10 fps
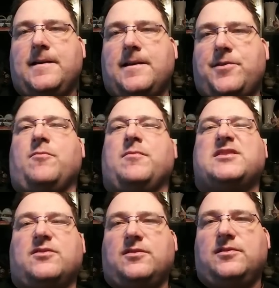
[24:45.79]

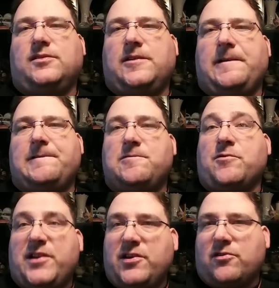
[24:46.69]
thermistor or the
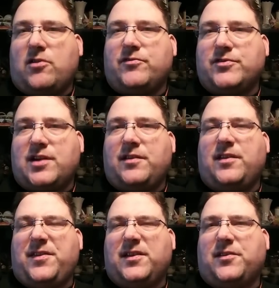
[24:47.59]
heater cartridge. I, th I
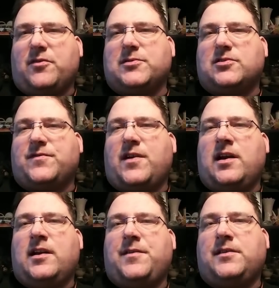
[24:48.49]
think the is fine.
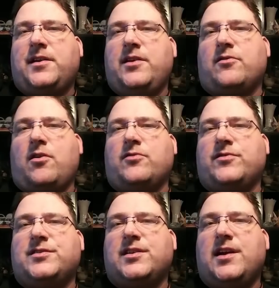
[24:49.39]
I think the heater
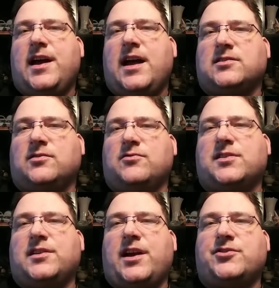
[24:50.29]
cartridge has a loose
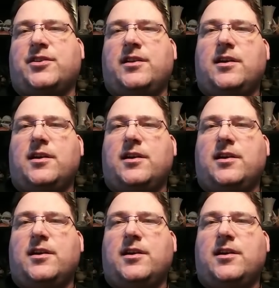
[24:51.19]
connection.